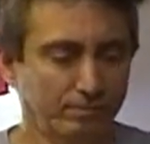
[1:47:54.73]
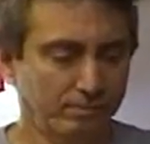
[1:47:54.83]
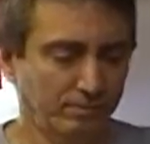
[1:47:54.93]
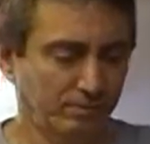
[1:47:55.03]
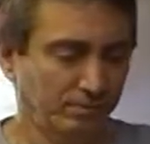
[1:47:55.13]

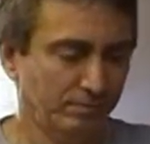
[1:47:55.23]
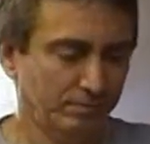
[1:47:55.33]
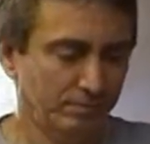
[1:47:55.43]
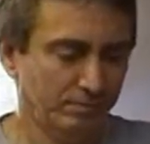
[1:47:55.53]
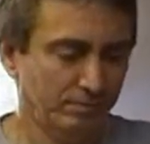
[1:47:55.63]
States
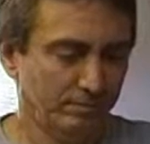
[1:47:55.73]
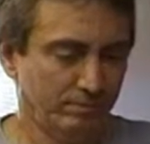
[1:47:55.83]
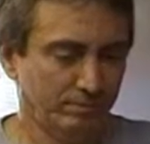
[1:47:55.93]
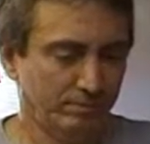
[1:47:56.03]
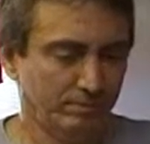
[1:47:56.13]
Senate.
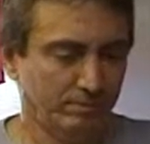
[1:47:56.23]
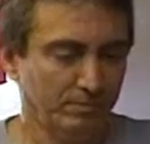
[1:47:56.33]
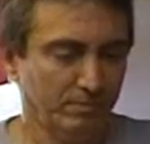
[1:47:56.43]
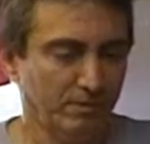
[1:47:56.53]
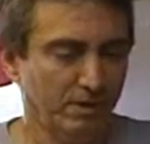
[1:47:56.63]

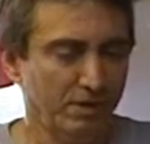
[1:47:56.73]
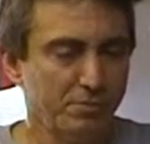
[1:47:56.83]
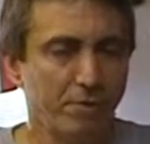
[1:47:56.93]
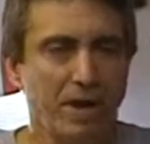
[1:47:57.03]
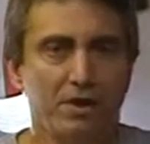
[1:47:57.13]
That's
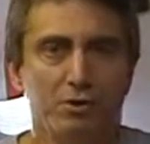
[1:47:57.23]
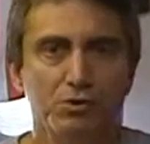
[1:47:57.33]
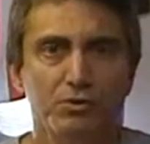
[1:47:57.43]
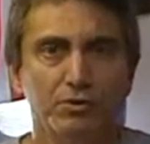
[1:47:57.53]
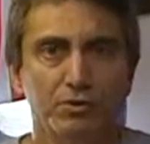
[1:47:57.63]
bad
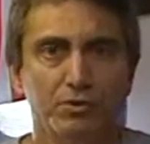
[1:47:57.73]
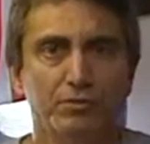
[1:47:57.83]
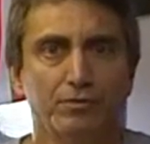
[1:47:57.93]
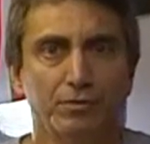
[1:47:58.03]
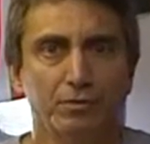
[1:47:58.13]
news for,
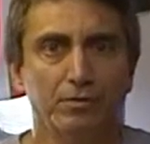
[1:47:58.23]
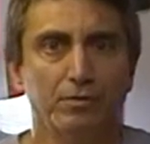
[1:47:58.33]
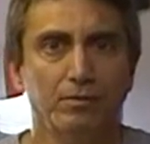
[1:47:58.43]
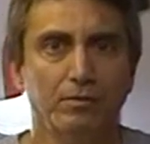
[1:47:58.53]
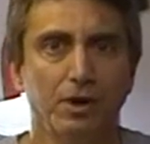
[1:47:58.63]
for
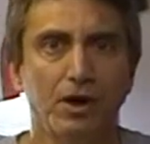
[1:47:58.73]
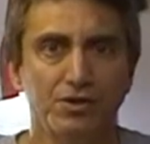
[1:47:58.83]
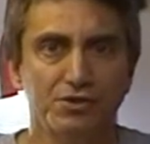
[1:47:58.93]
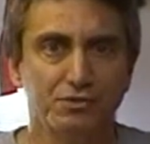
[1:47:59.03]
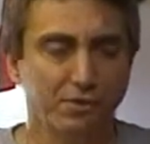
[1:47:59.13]

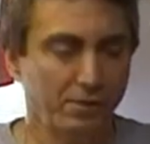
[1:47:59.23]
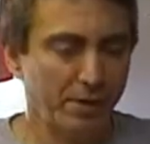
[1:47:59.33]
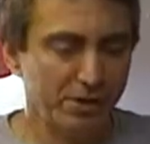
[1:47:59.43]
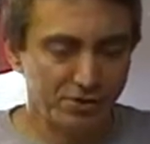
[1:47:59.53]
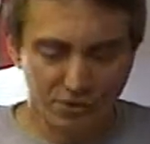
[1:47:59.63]
us, for the
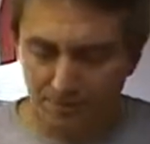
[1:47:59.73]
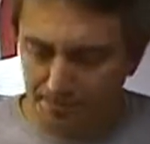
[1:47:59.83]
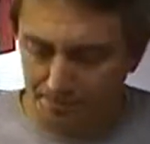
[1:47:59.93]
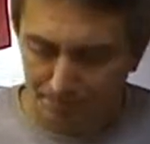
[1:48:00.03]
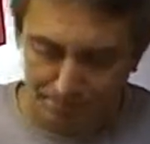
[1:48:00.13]
mainstream.